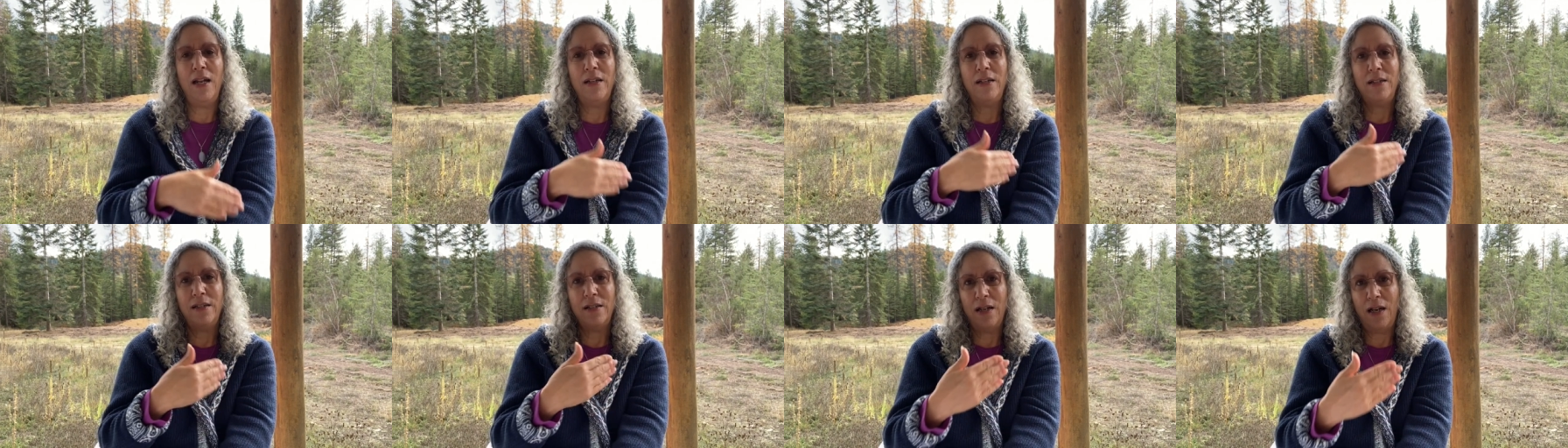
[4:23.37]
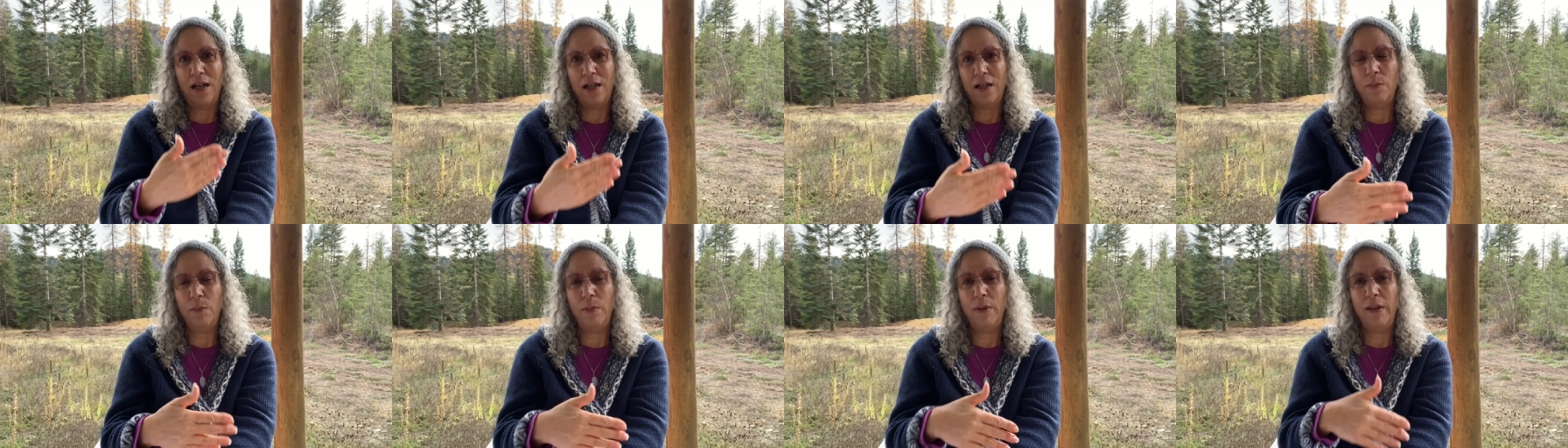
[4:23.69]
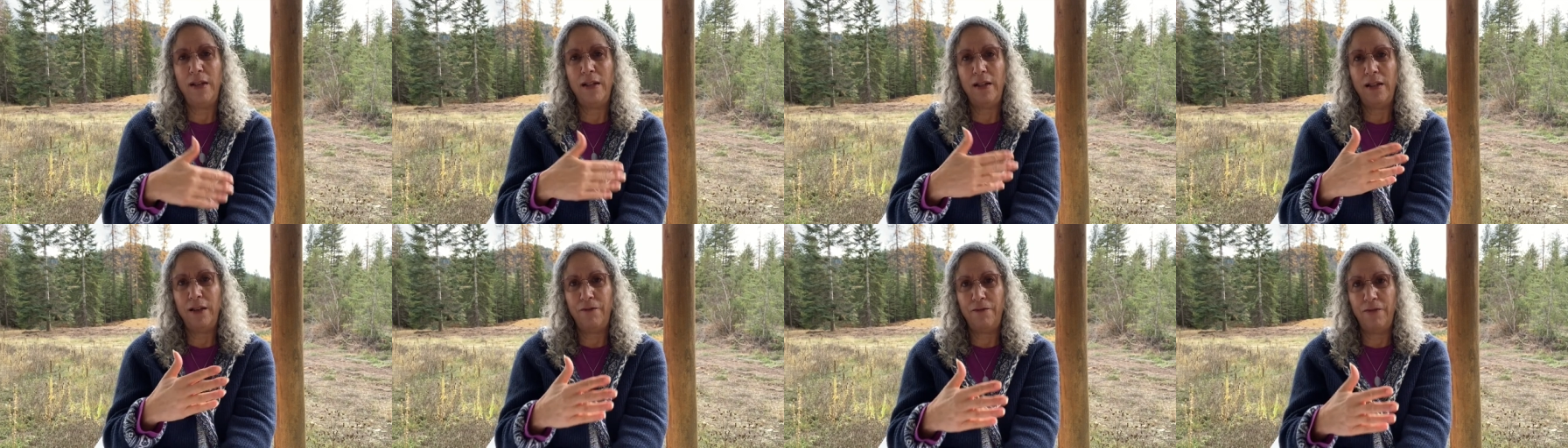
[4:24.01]
It's not
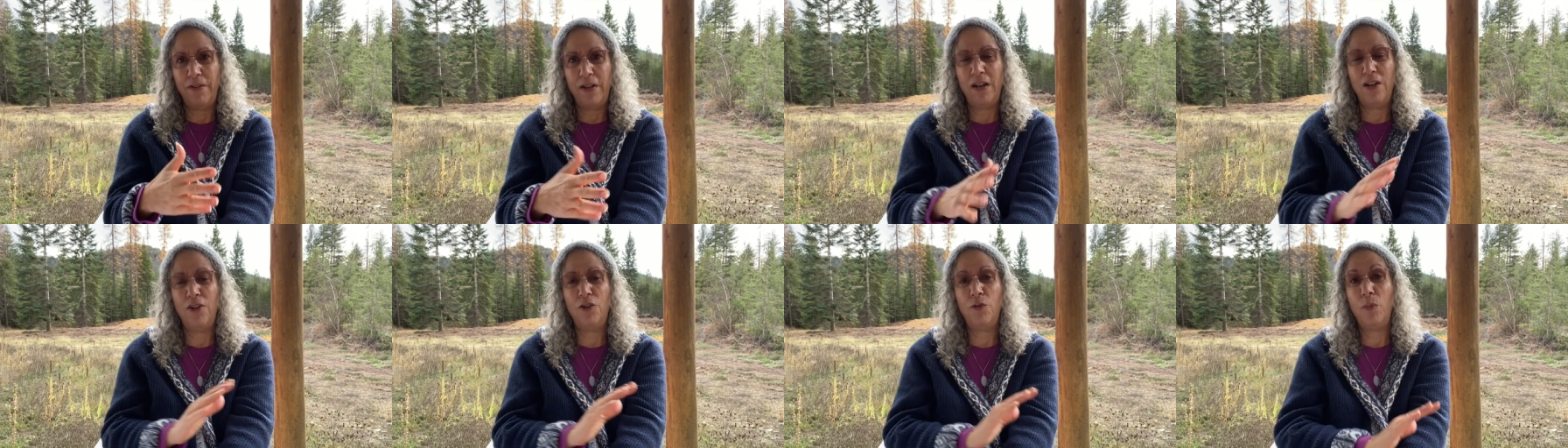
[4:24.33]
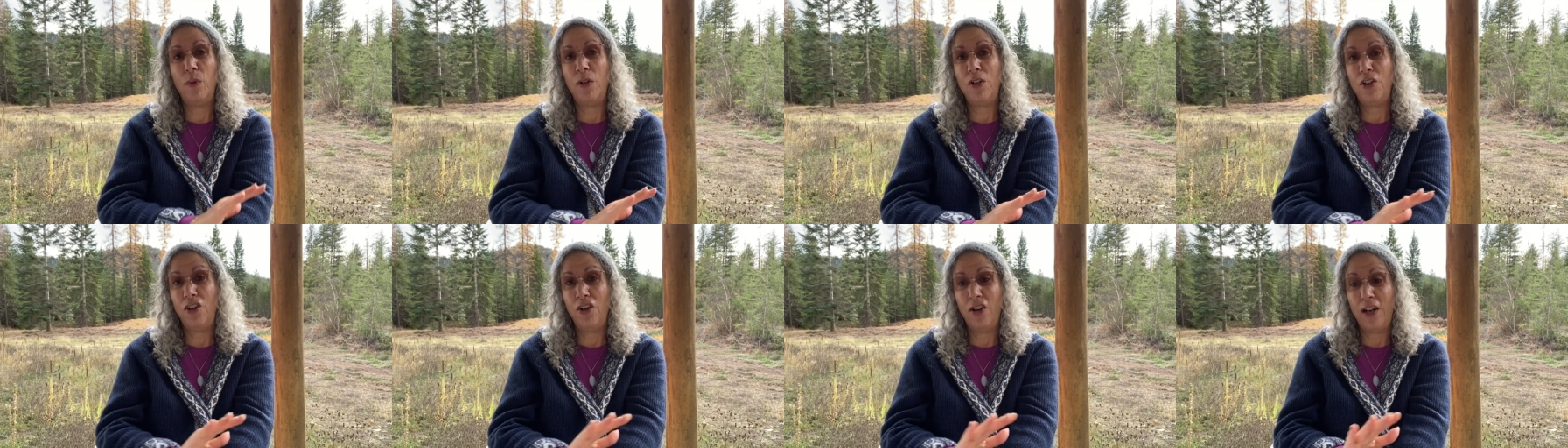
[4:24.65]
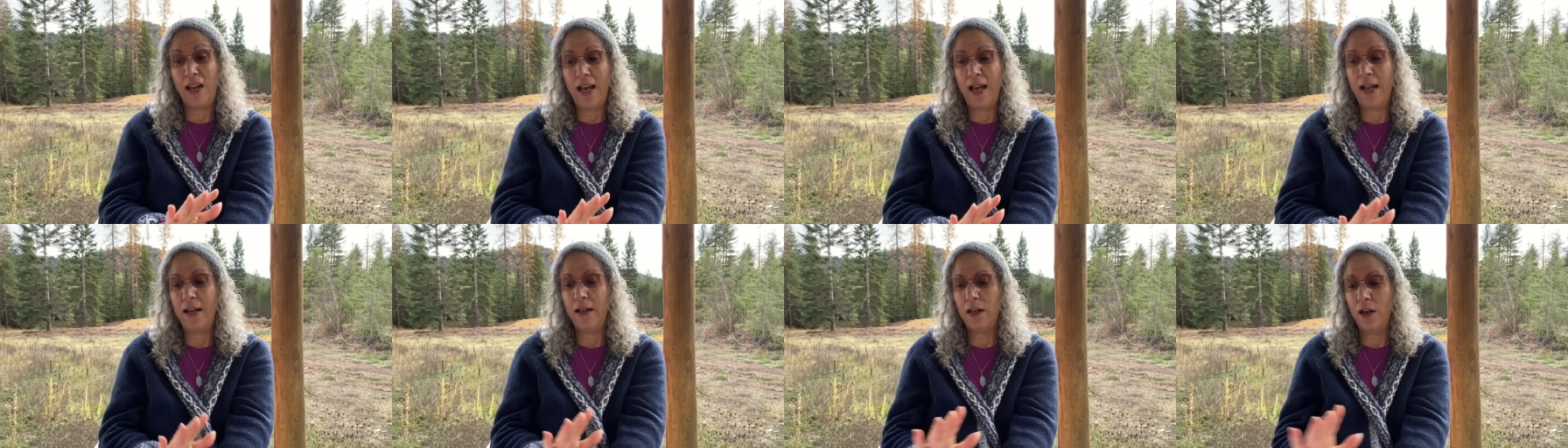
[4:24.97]
completely finished, but you
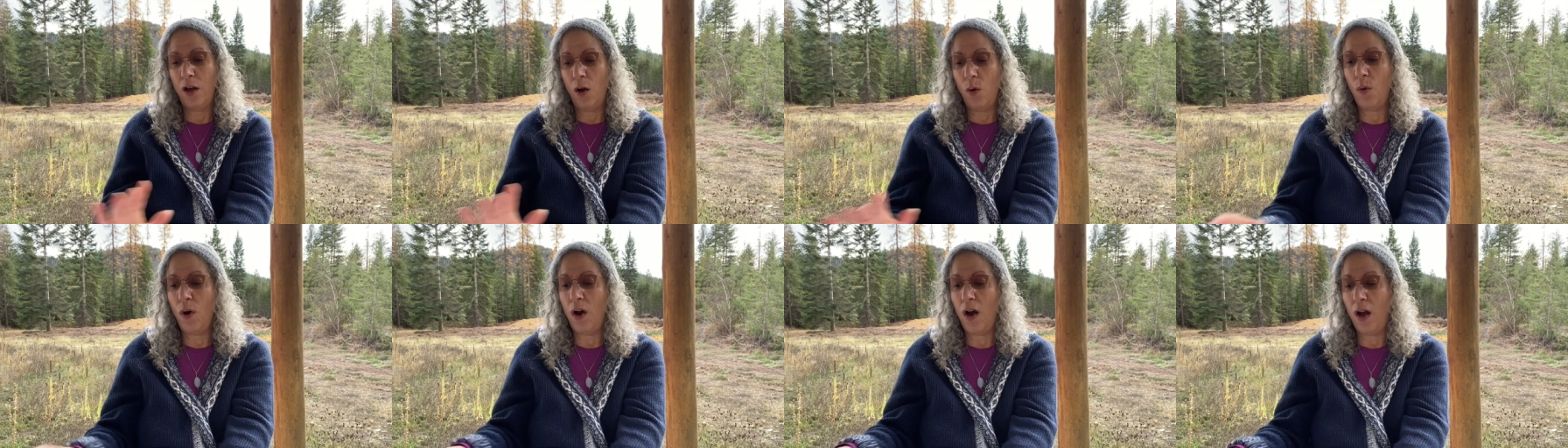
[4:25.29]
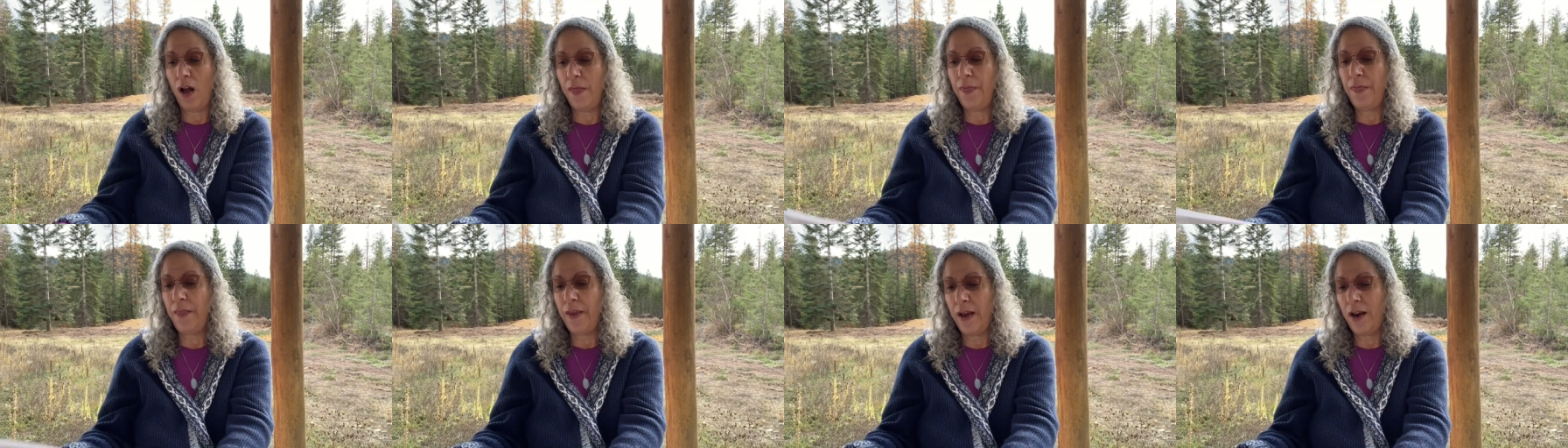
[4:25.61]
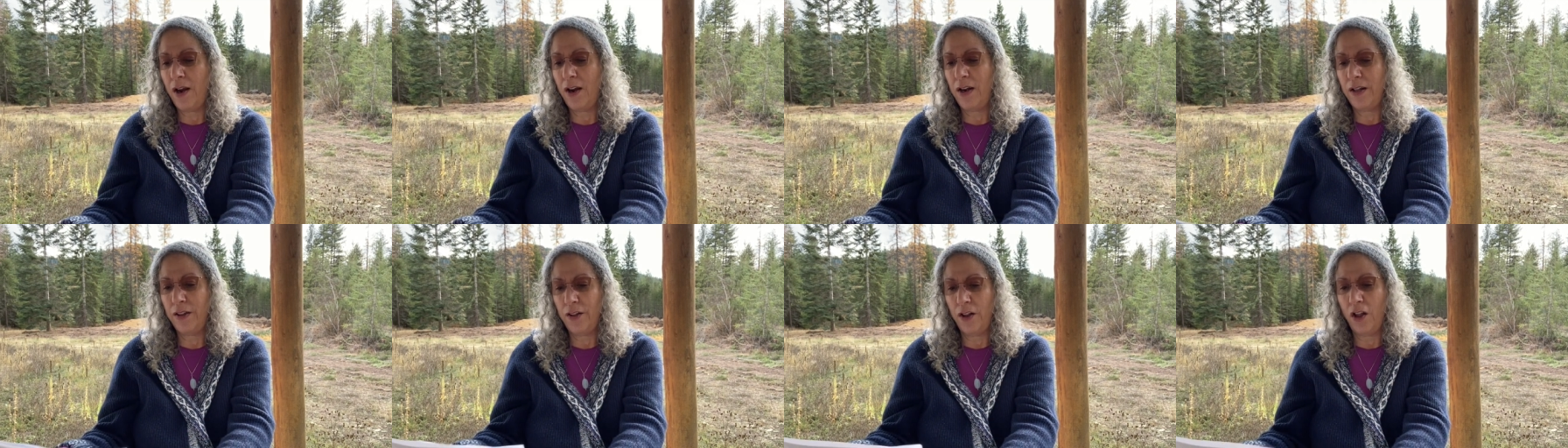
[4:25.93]
can go on
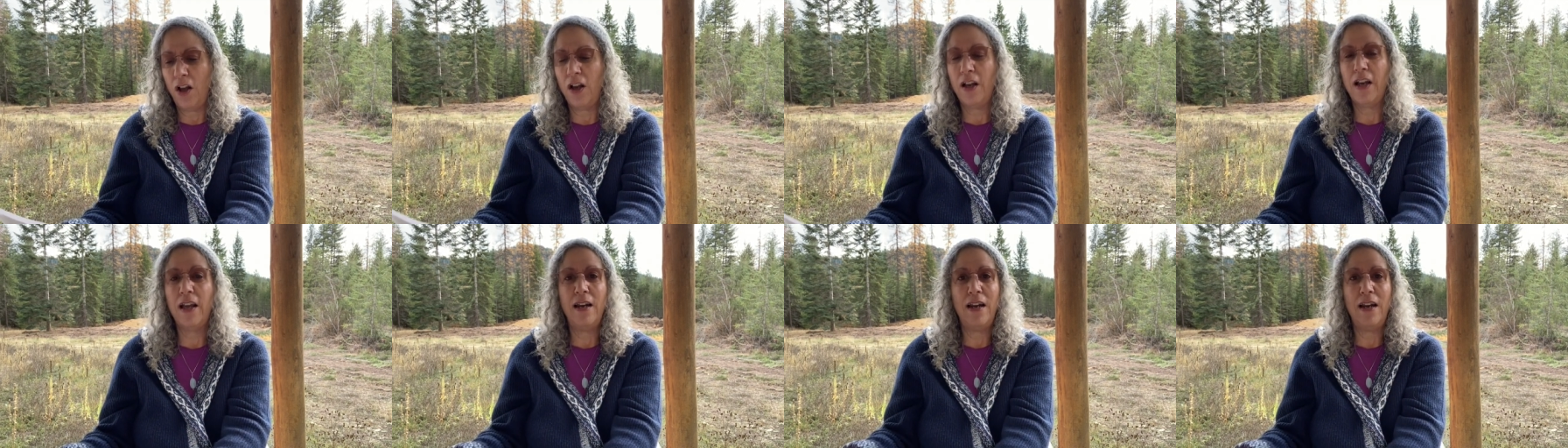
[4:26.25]
there and look.